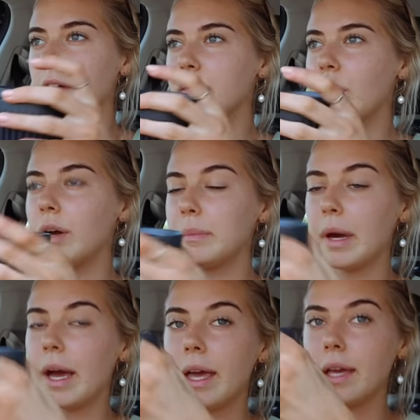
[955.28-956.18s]
I've got
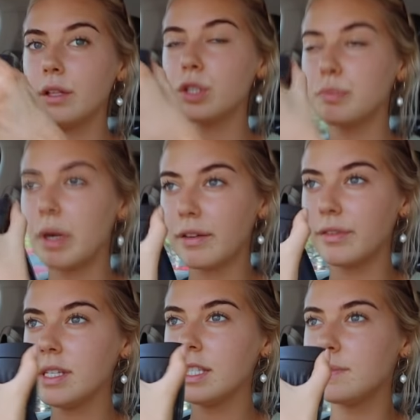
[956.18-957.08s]
my English
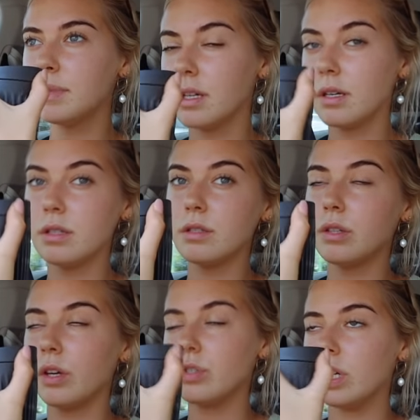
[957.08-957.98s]
breakfast because
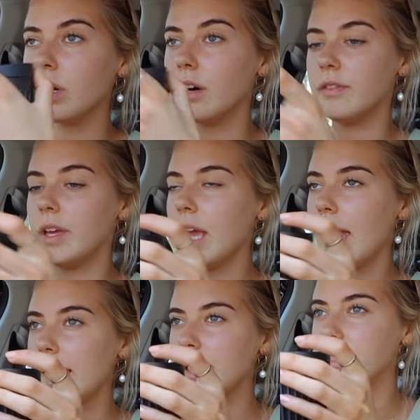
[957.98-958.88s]
don't drink coffee,
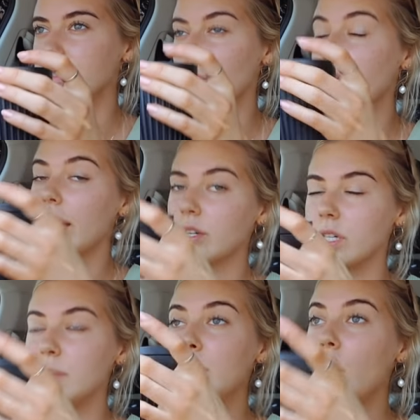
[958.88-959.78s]
and well,
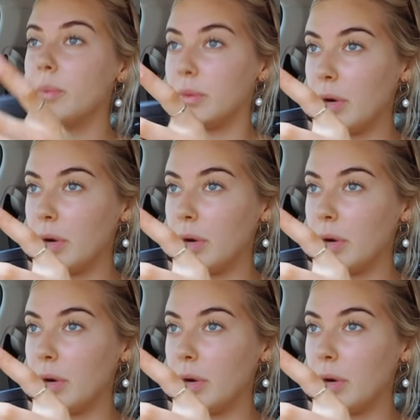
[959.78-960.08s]
actually Melbourne